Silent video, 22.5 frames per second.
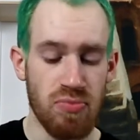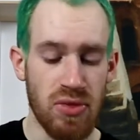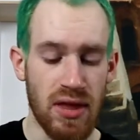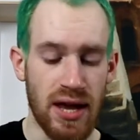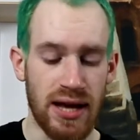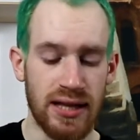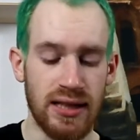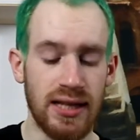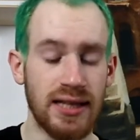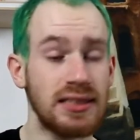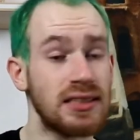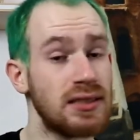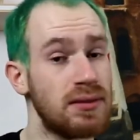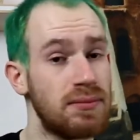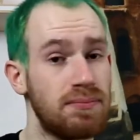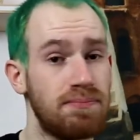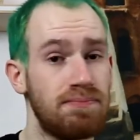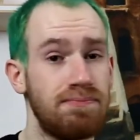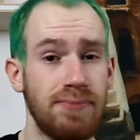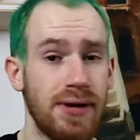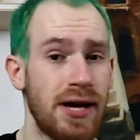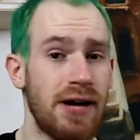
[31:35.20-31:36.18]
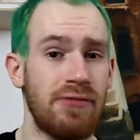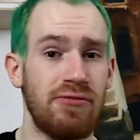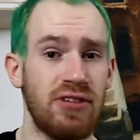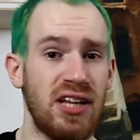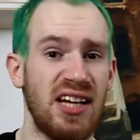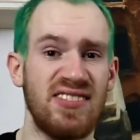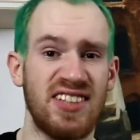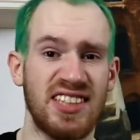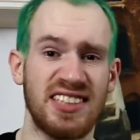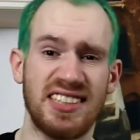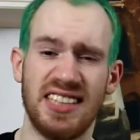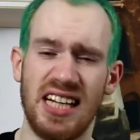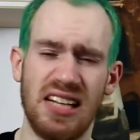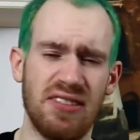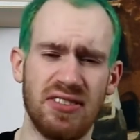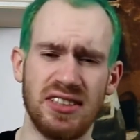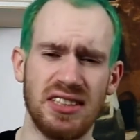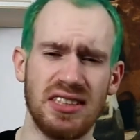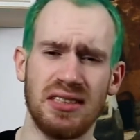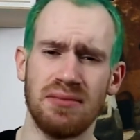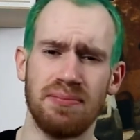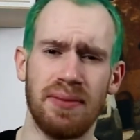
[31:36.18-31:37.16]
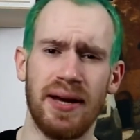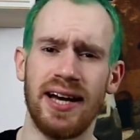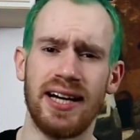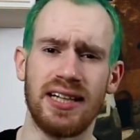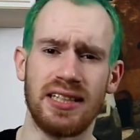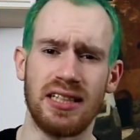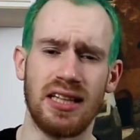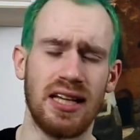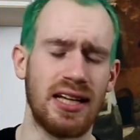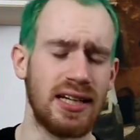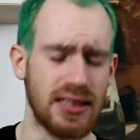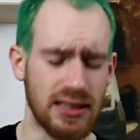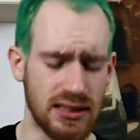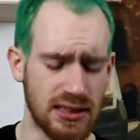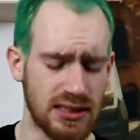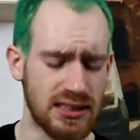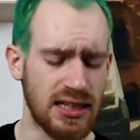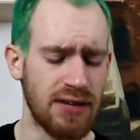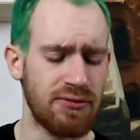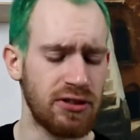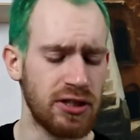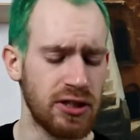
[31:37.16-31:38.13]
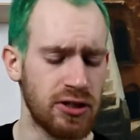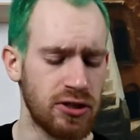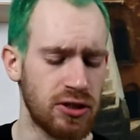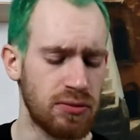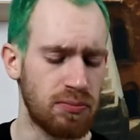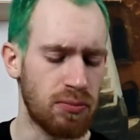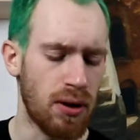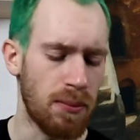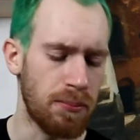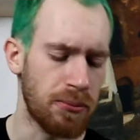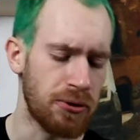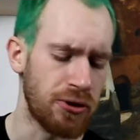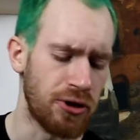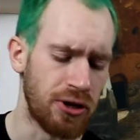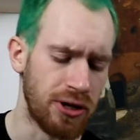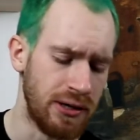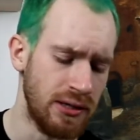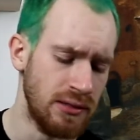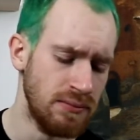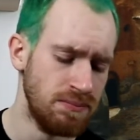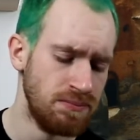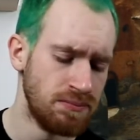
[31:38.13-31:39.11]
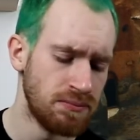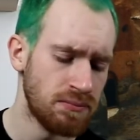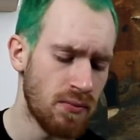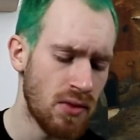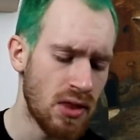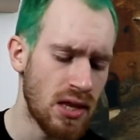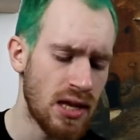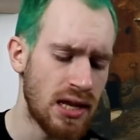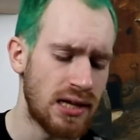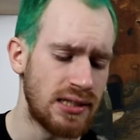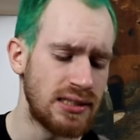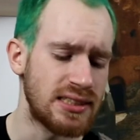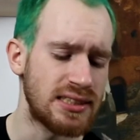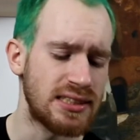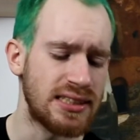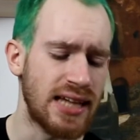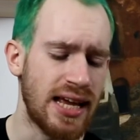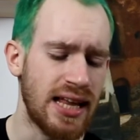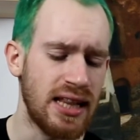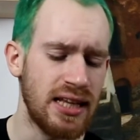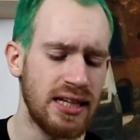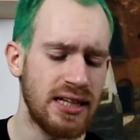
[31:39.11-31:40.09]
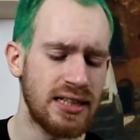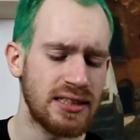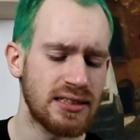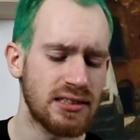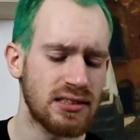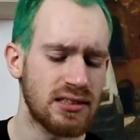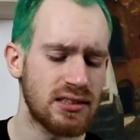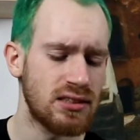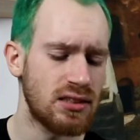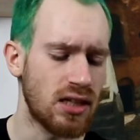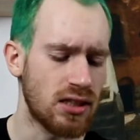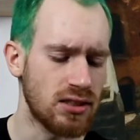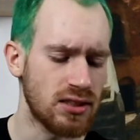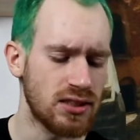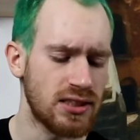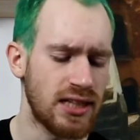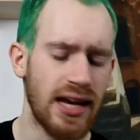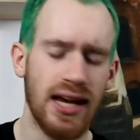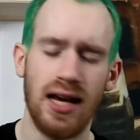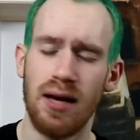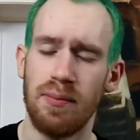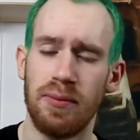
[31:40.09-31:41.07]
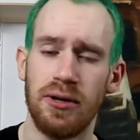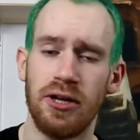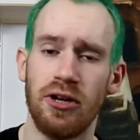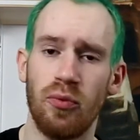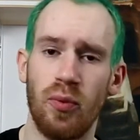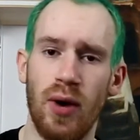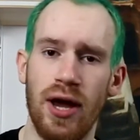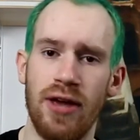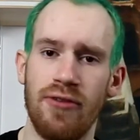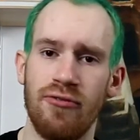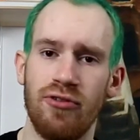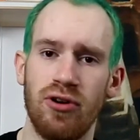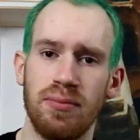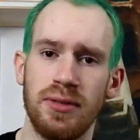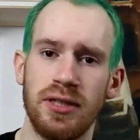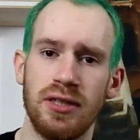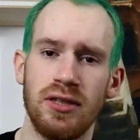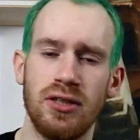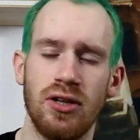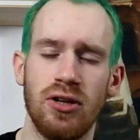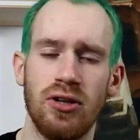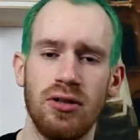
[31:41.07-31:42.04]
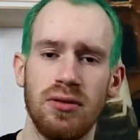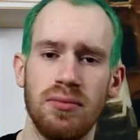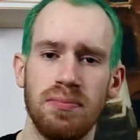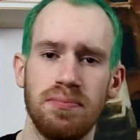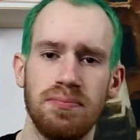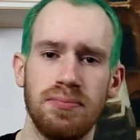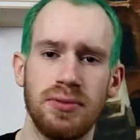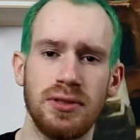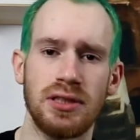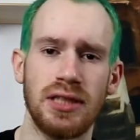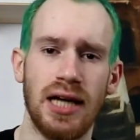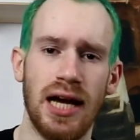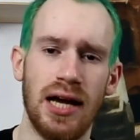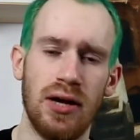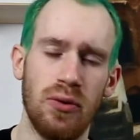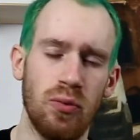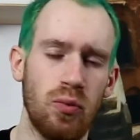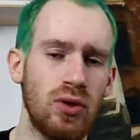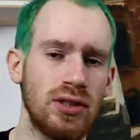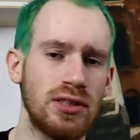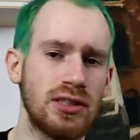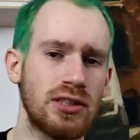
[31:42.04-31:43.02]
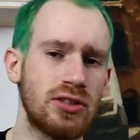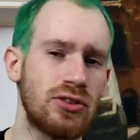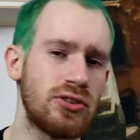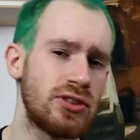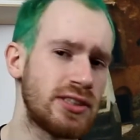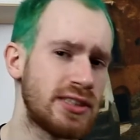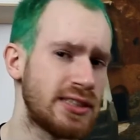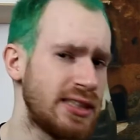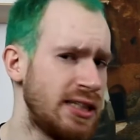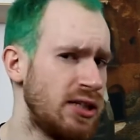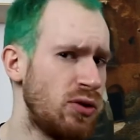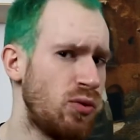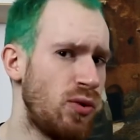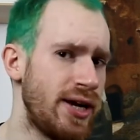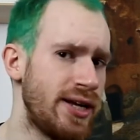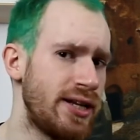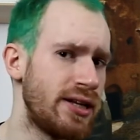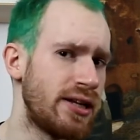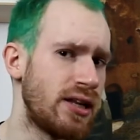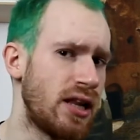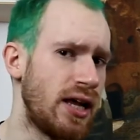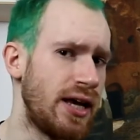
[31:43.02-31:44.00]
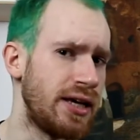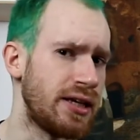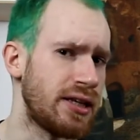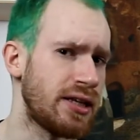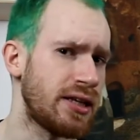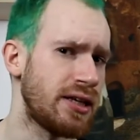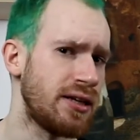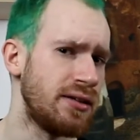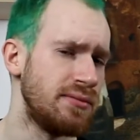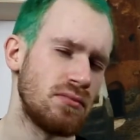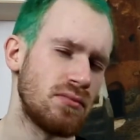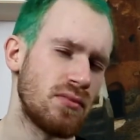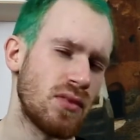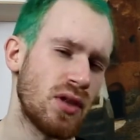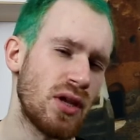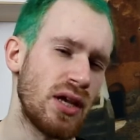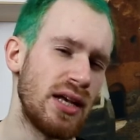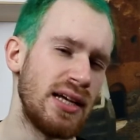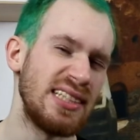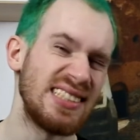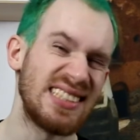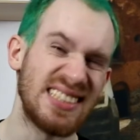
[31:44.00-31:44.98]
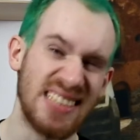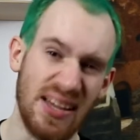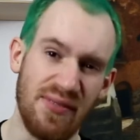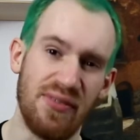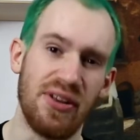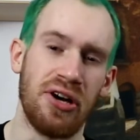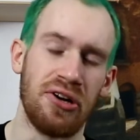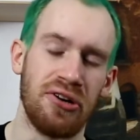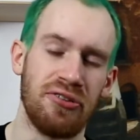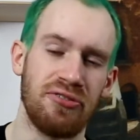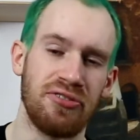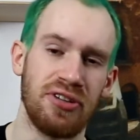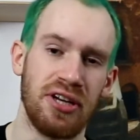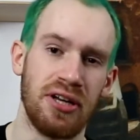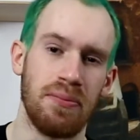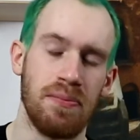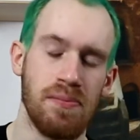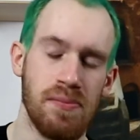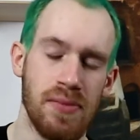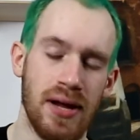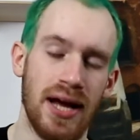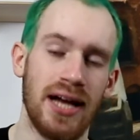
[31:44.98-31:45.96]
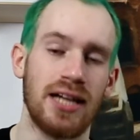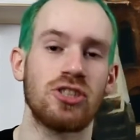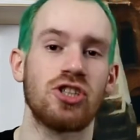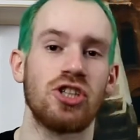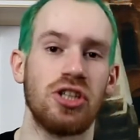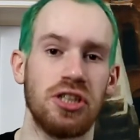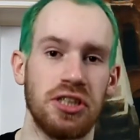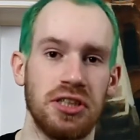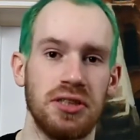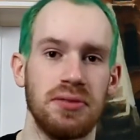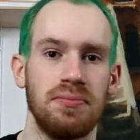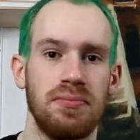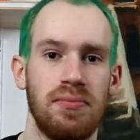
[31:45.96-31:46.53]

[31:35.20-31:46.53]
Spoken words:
And like the bare flavor itself isn't bad, like it's definitely good popcorn. The staliness does take a bit away from it though, but I would still rate it like 7 out of 10, actually.